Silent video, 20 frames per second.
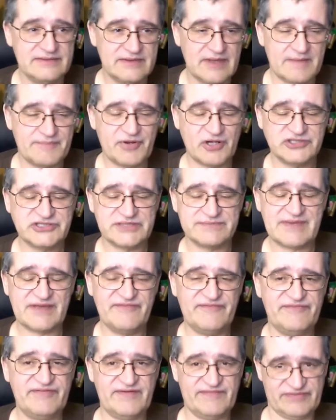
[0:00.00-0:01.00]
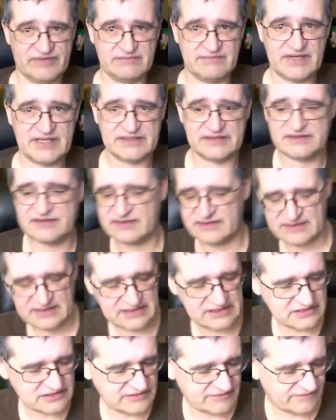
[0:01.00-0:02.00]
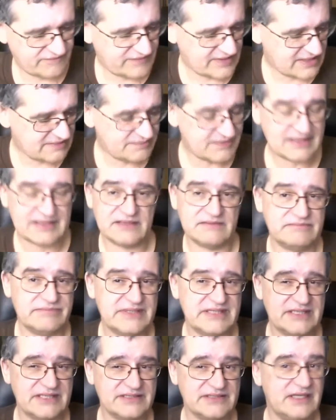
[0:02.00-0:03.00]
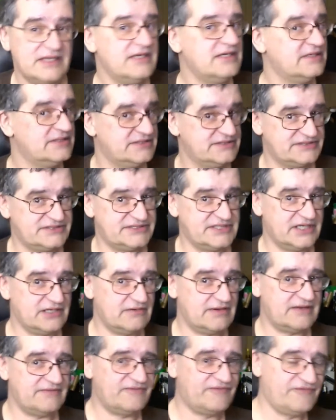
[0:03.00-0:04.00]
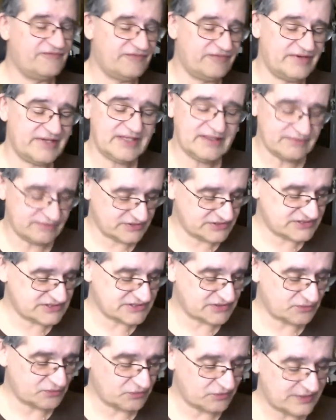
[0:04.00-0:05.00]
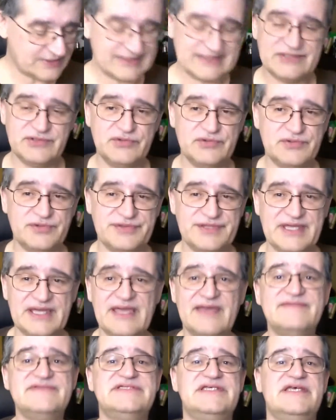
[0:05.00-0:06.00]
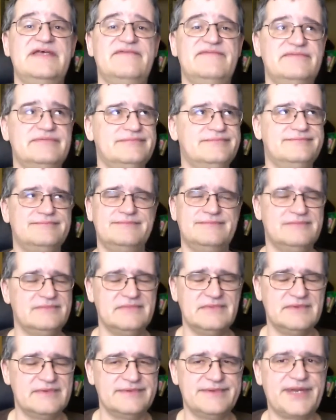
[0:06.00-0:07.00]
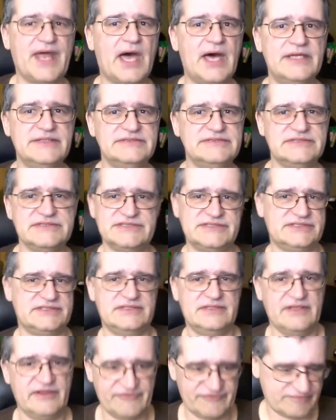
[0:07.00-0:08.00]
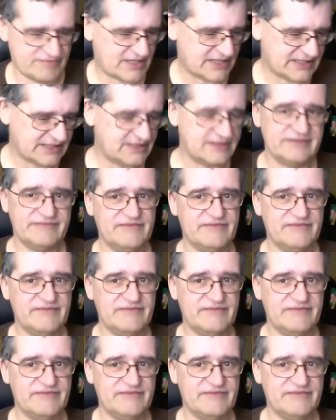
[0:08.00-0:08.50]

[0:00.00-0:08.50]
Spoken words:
approaching my 5th month into vaping and being cigarette free, which is a really cool thing. I've saved tons of money.